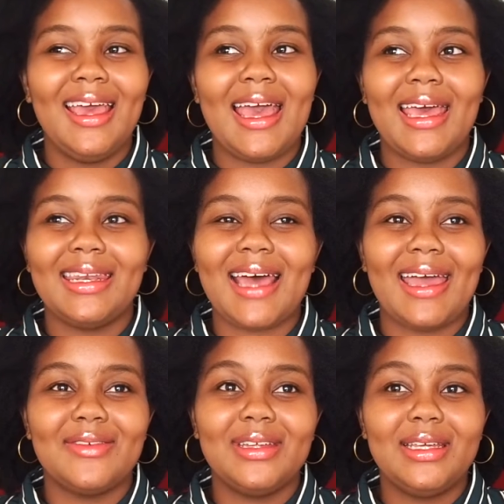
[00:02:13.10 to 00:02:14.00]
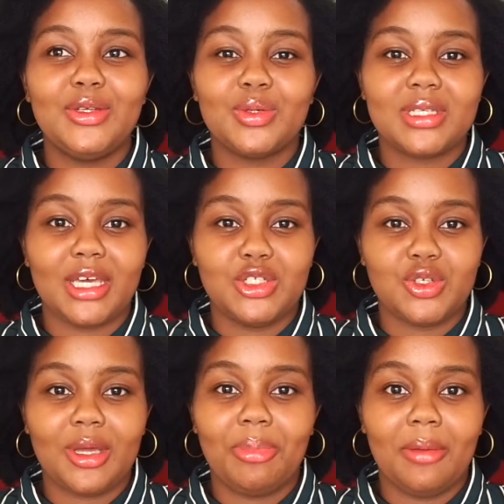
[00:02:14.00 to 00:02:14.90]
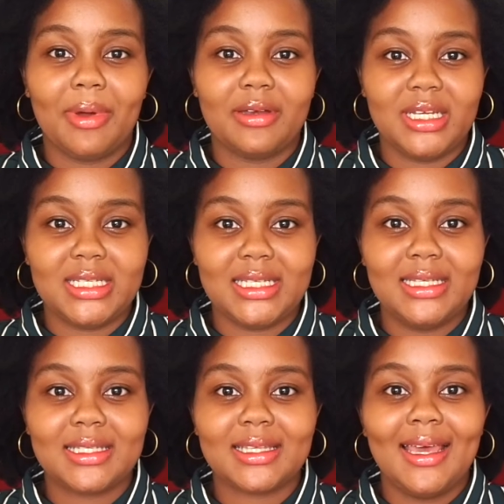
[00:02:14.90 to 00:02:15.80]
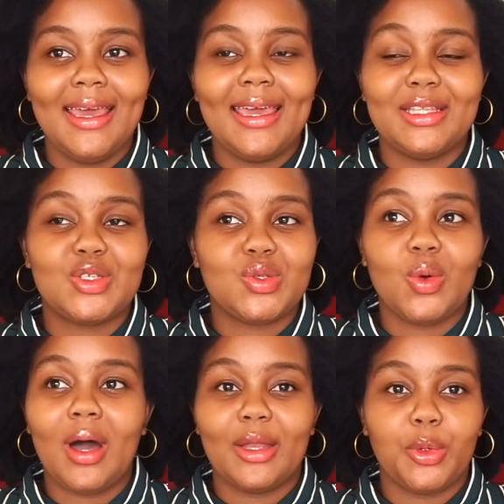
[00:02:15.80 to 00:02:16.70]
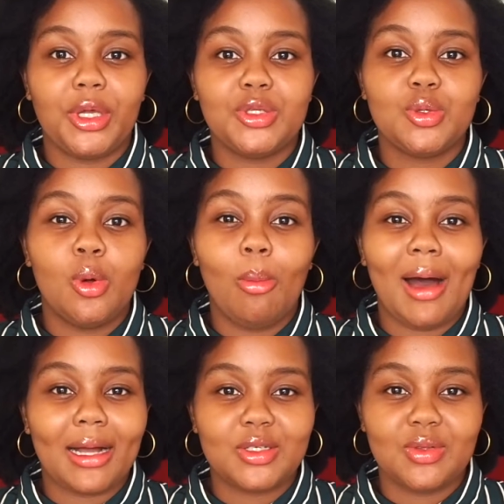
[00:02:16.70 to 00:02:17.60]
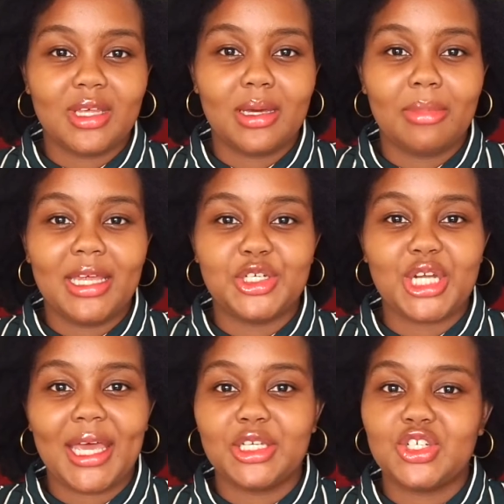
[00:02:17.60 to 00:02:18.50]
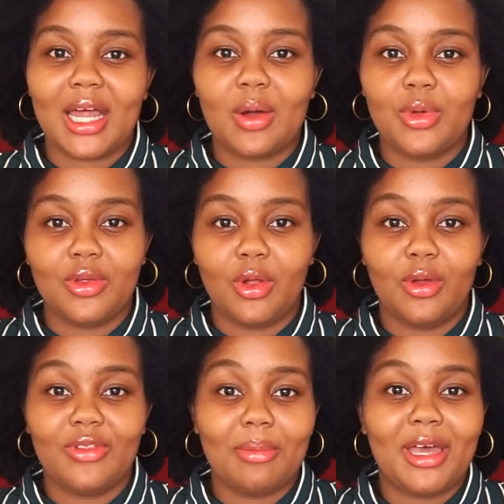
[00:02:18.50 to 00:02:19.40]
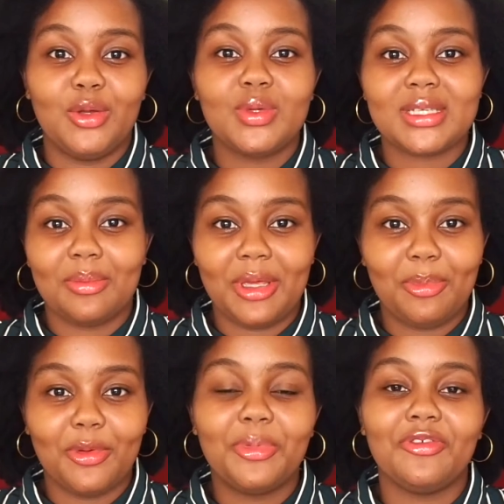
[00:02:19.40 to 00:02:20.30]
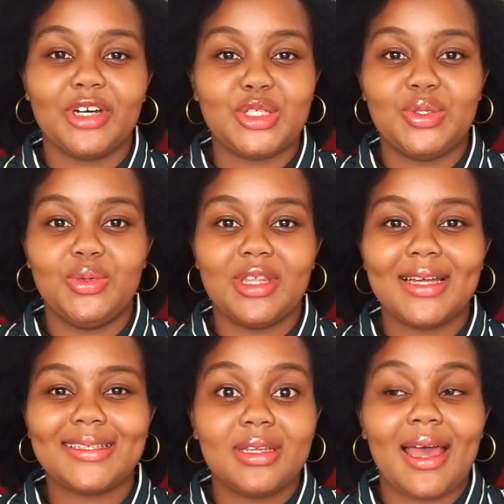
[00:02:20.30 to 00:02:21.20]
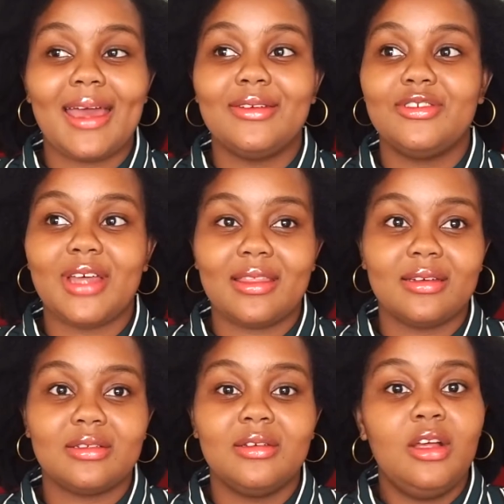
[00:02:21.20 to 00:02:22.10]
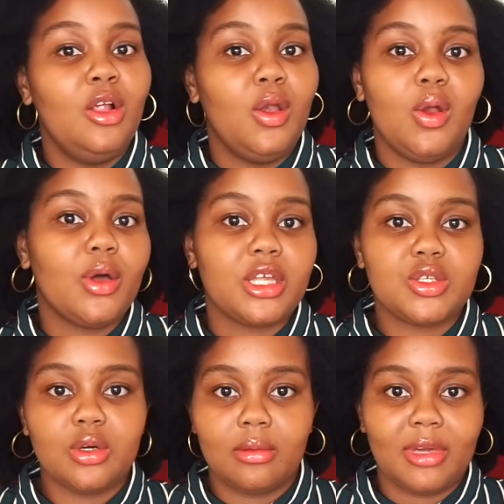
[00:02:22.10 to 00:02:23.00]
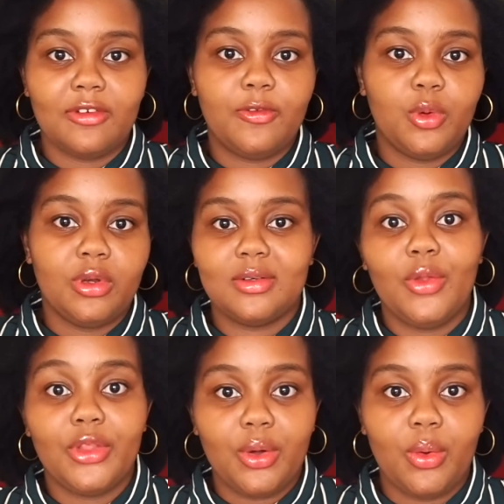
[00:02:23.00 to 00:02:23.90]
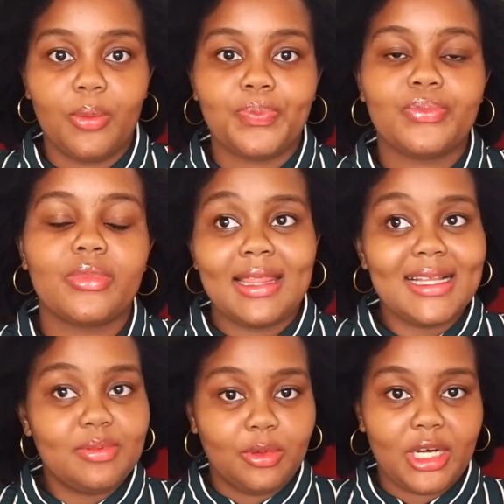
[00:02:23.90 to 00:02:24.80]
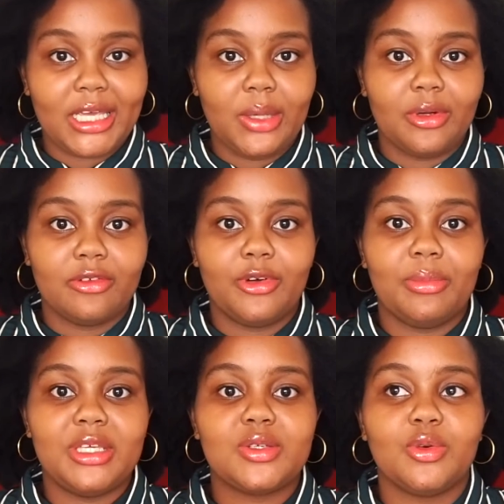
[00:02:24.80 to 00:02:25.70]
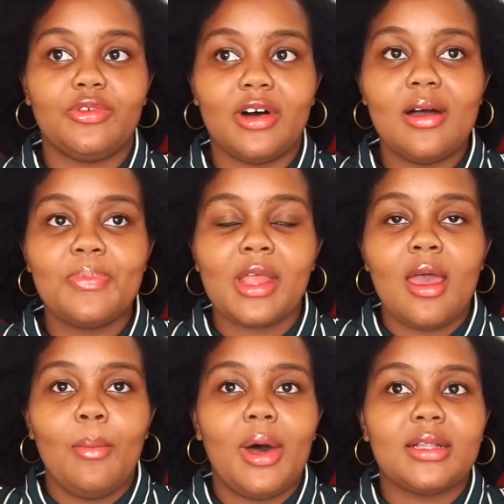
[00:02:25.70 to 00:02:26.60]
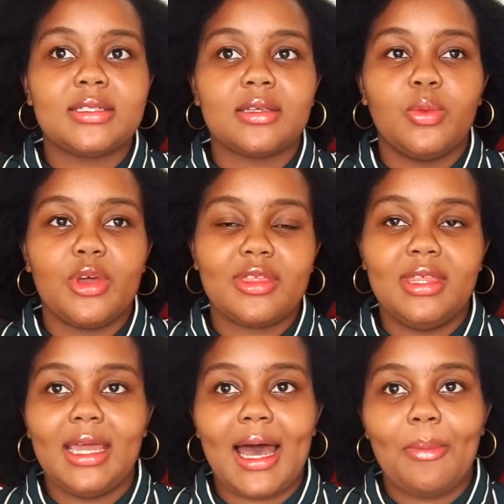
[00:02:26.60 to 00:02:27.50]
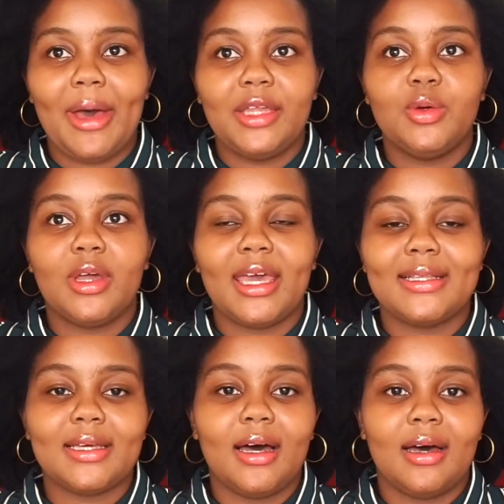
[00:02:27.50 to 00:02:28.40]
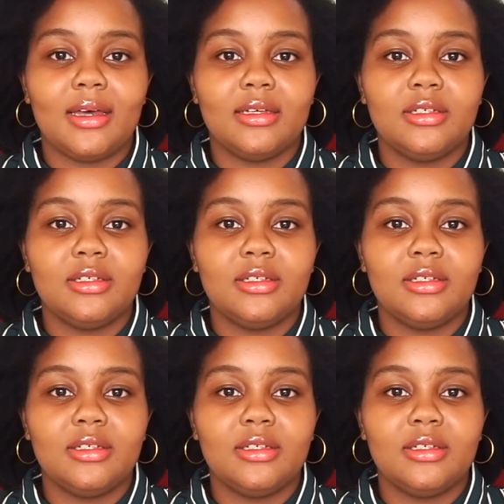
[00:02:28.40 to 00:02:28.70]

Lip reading: and I really don't enjoy paper receipts. It's so annoying to go back to them and try and track with all of them. I know some people prefer to do that. I'd rather log it on my phone on the go. That's been working well for me so far, but with the app I don't get a